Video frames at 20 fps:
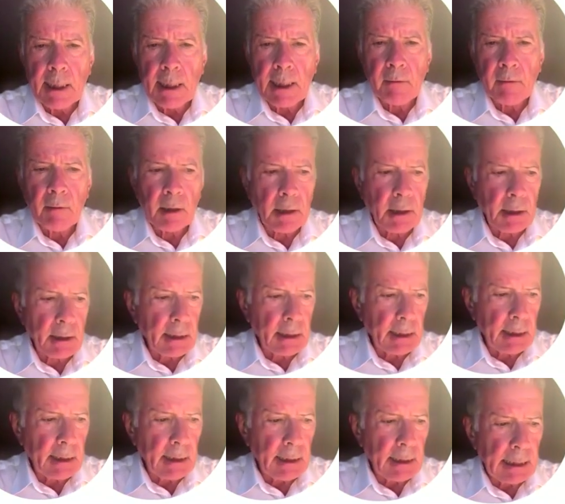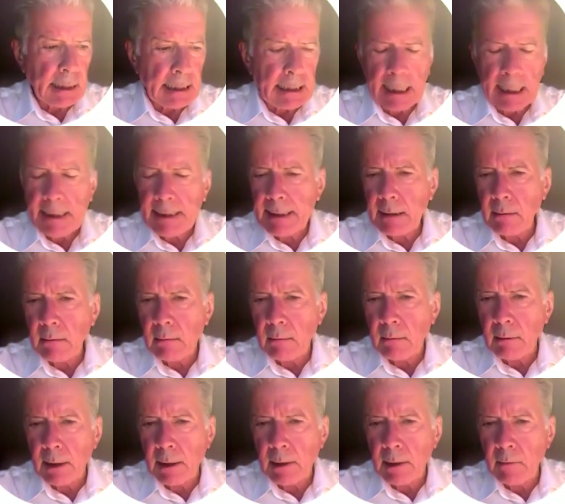in which the classical
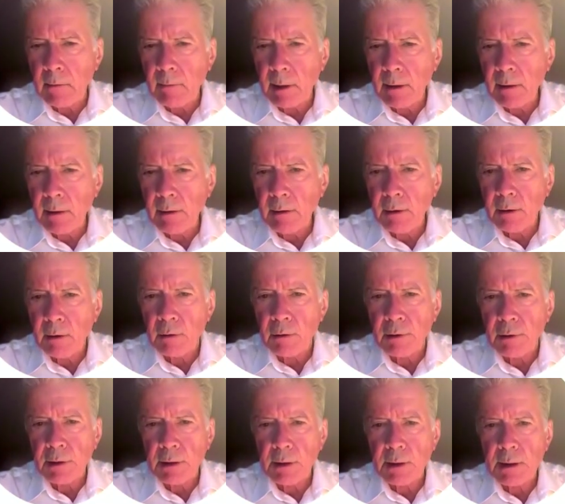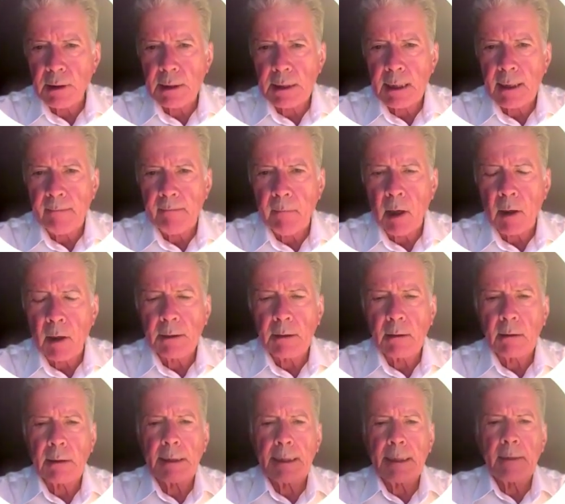endometriosis
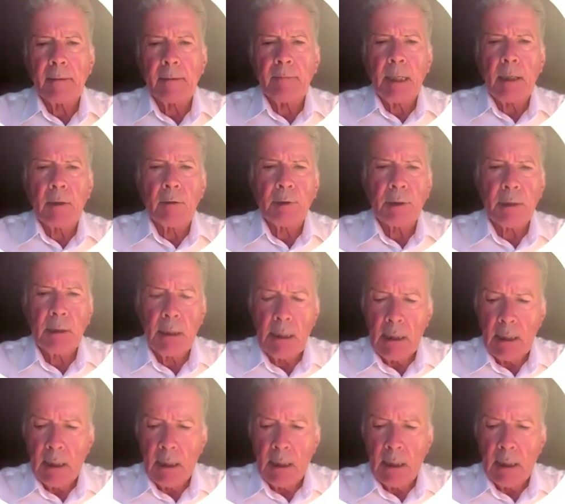model in the mouse